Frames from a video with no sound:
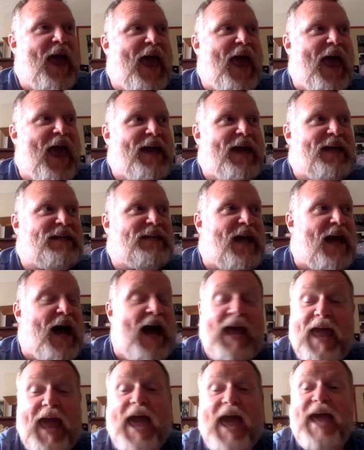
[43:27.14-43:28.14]
And
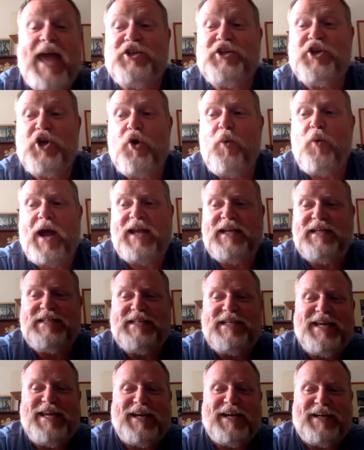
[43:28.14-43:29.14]
I had no
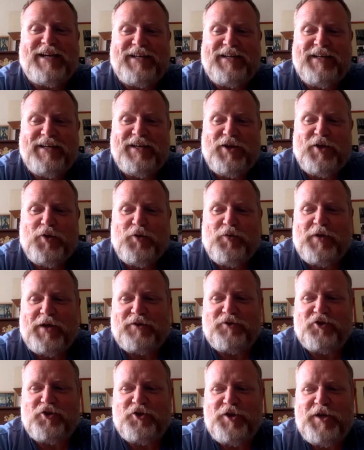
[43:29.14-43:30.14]
idea
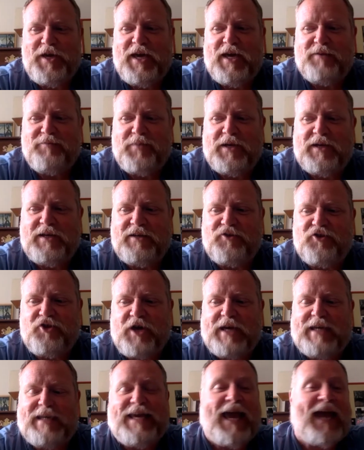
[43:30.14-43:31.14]
that she had been a
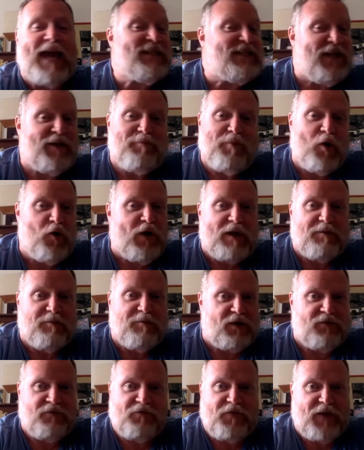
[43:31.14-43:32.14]
gigantic
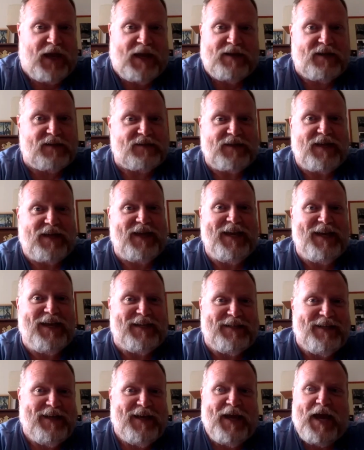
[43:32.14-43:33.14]
Pokemon fan as a
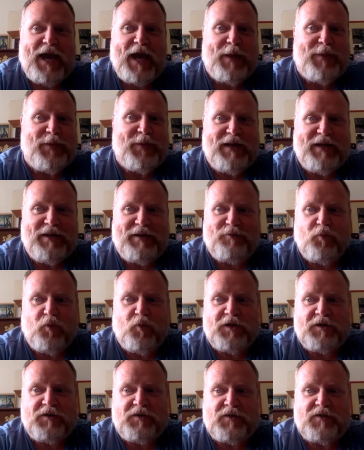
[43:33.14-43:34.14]
kid, and that it
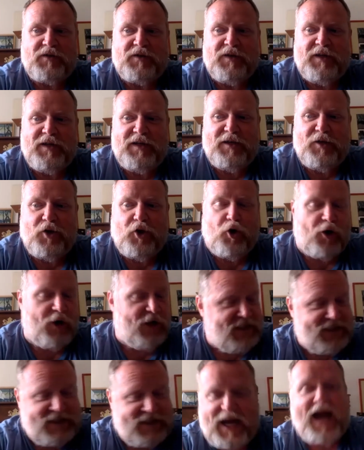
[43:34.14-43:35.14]
was her
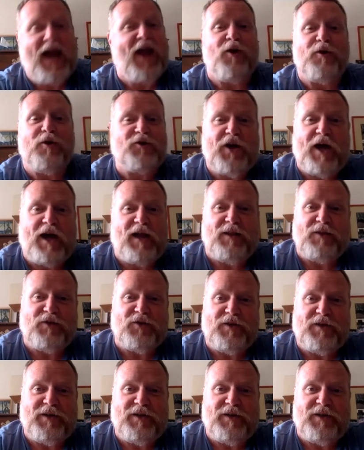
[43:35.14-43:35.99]
entire childhood.